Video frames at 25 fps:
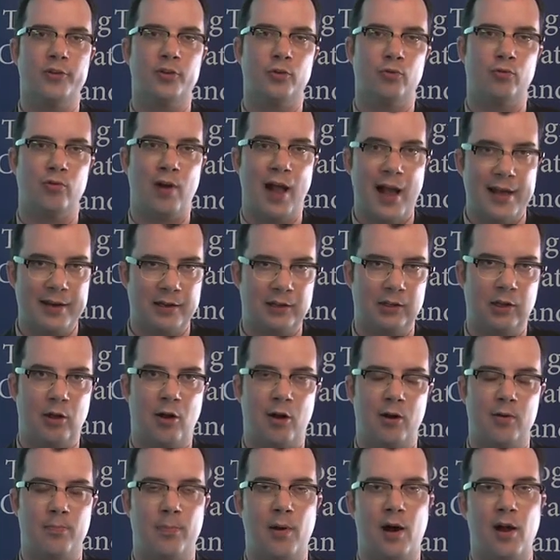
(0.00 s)
to write a law
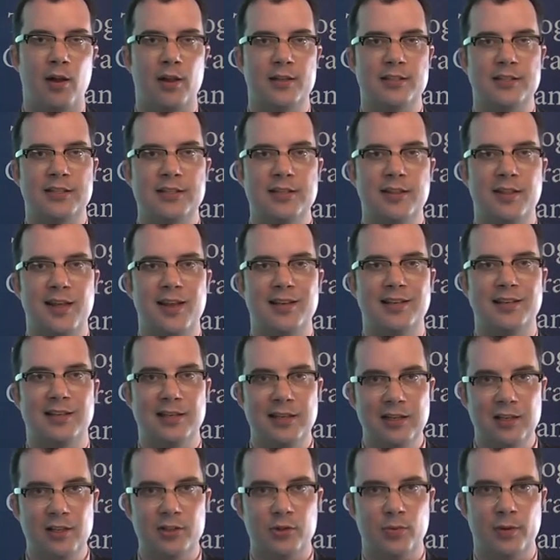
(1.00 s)
or policy that
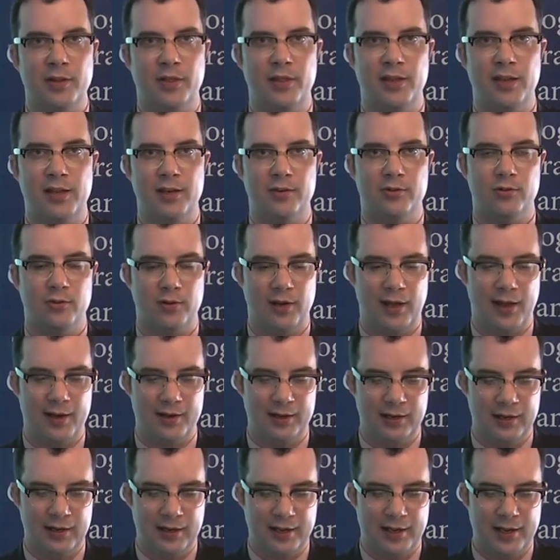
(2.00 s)
deals with the
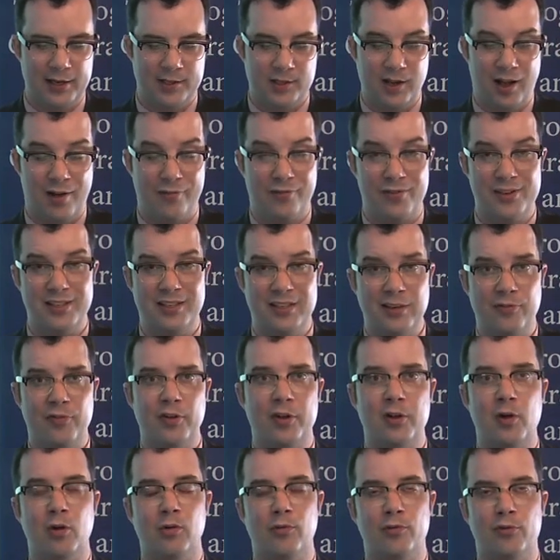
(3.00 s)
internet, it's often
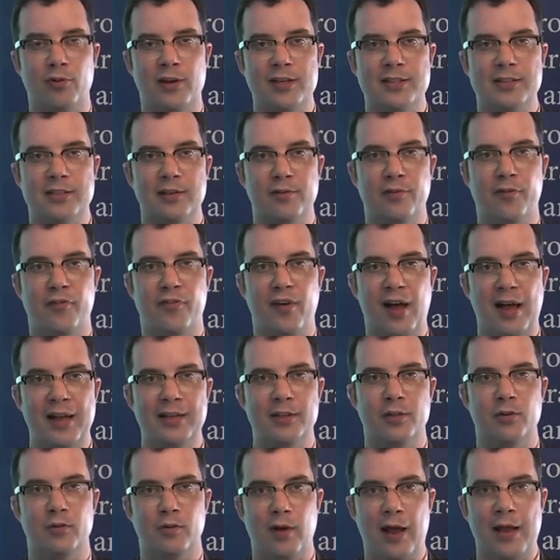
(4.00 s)
difficult for us to
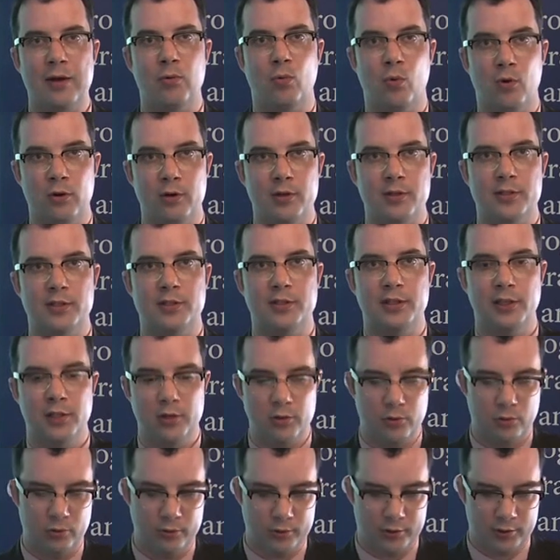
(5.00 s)
find the right words to
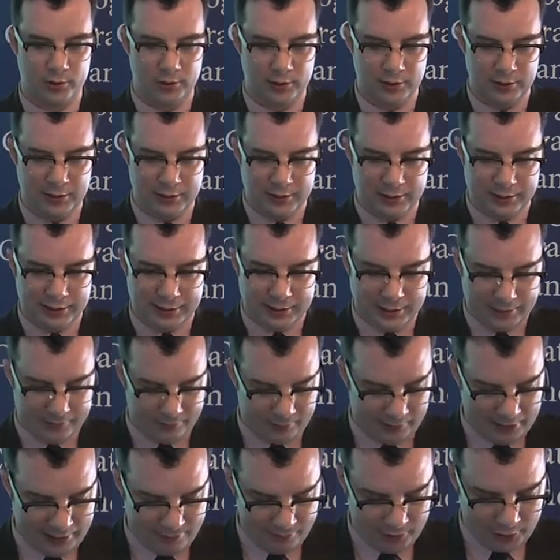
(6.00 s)
use. Uh,
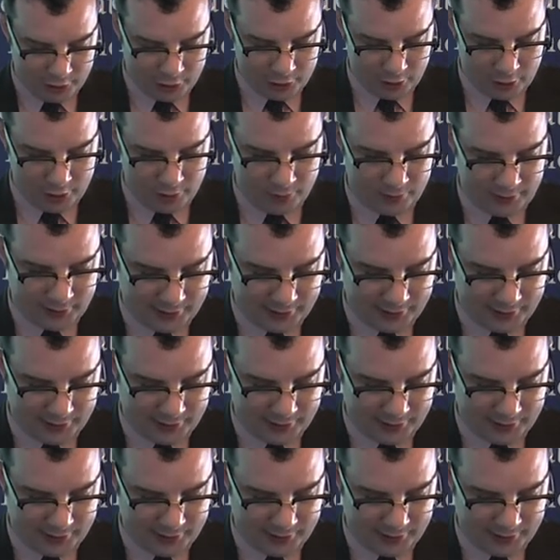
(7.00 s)
let me show you an